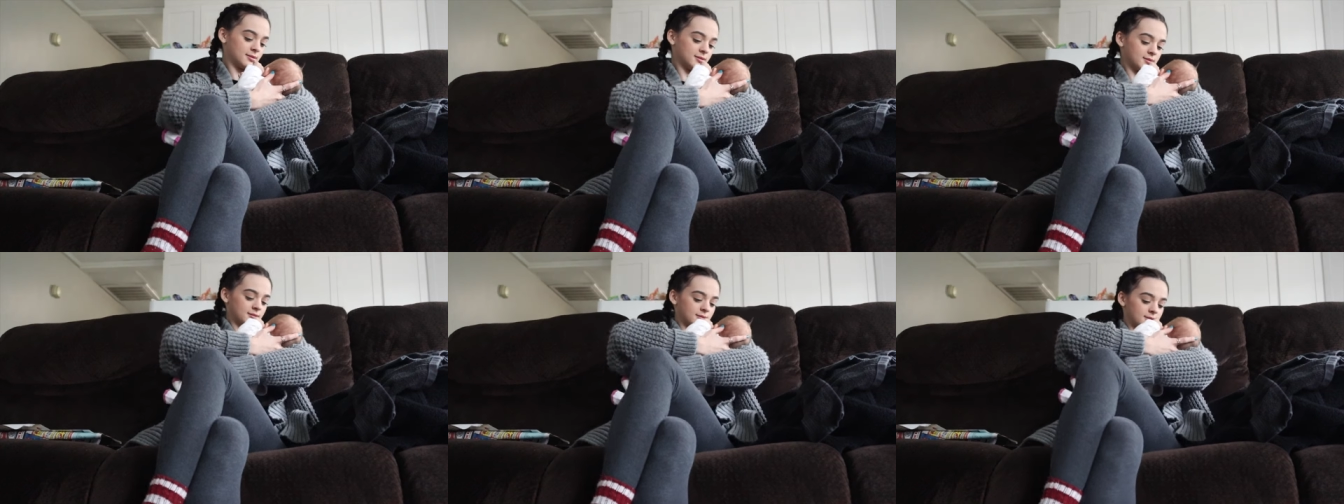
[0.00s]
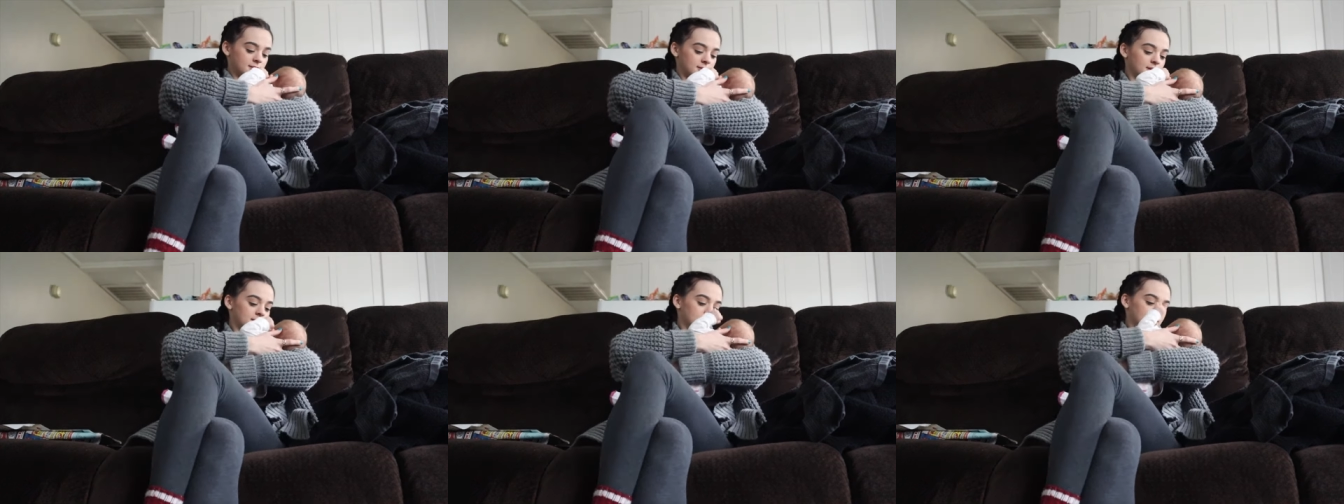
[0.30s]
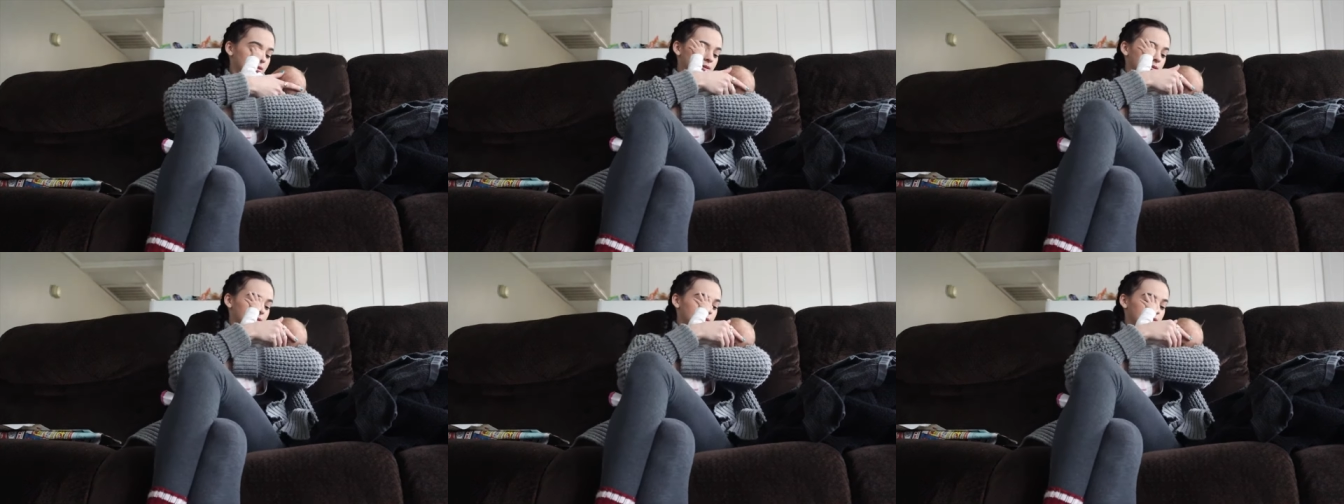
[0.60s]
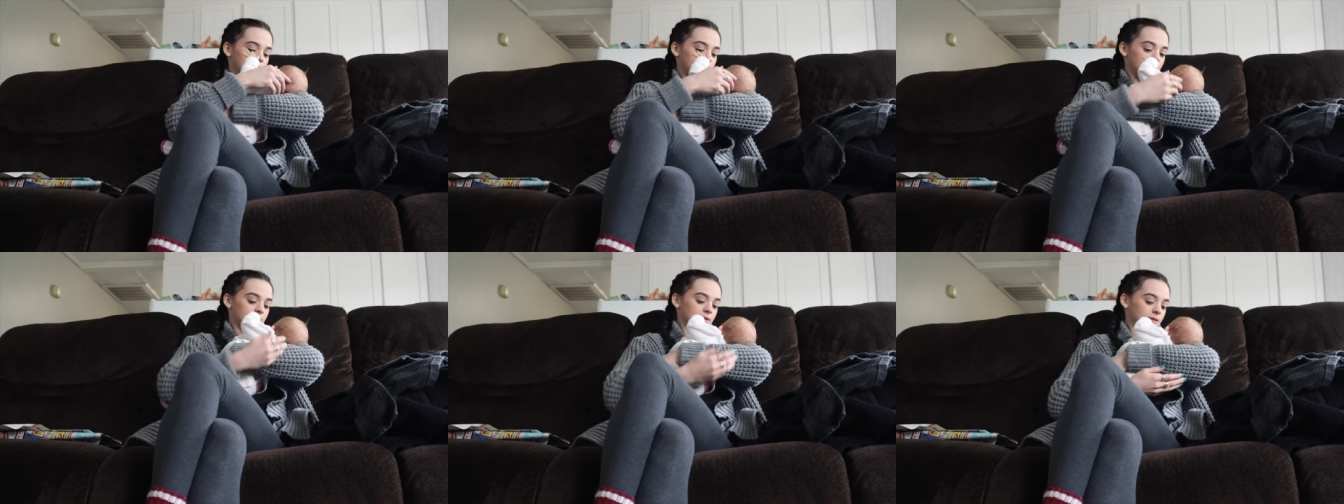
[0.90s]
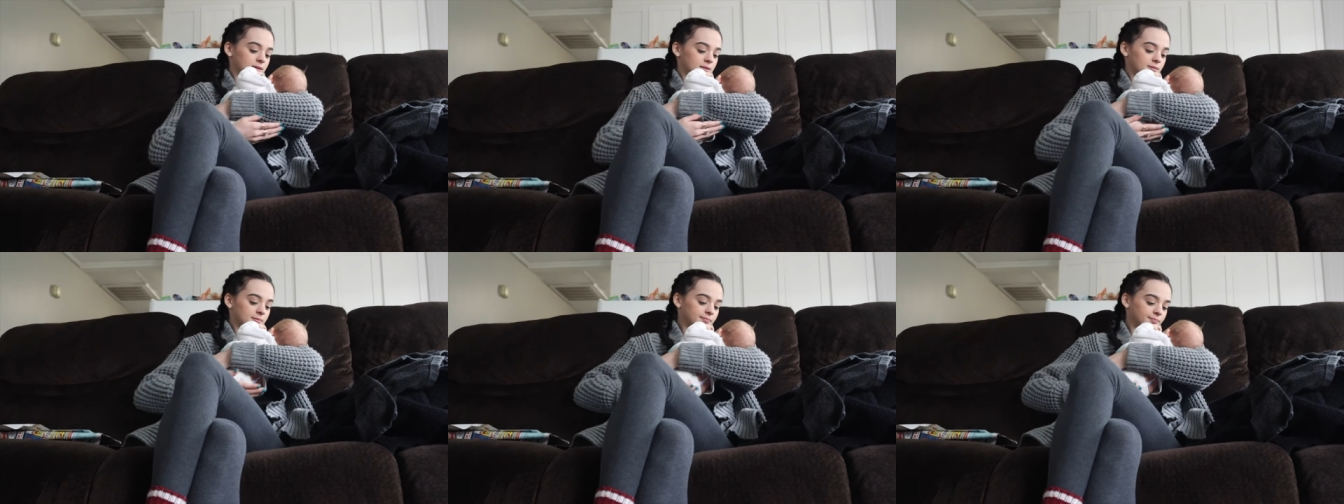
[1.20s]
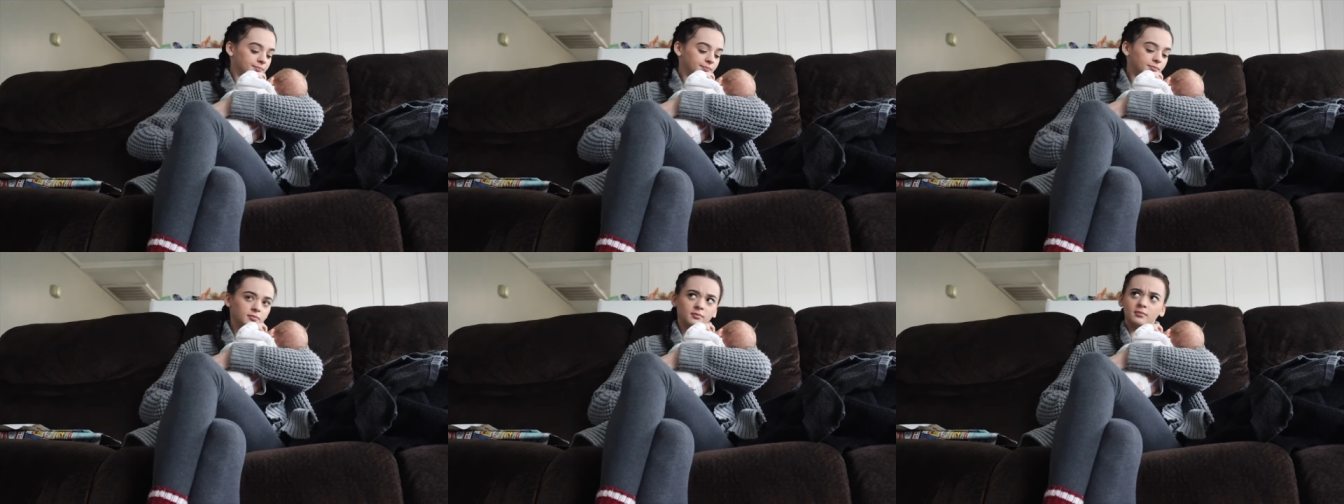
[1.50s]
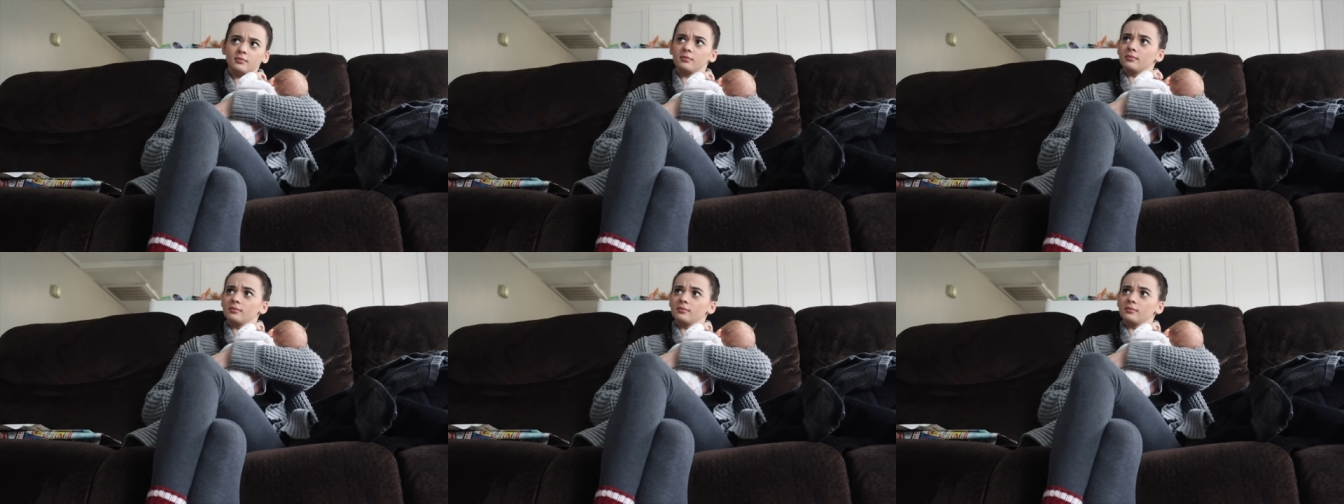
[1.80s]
She's probably a little over seven now, but...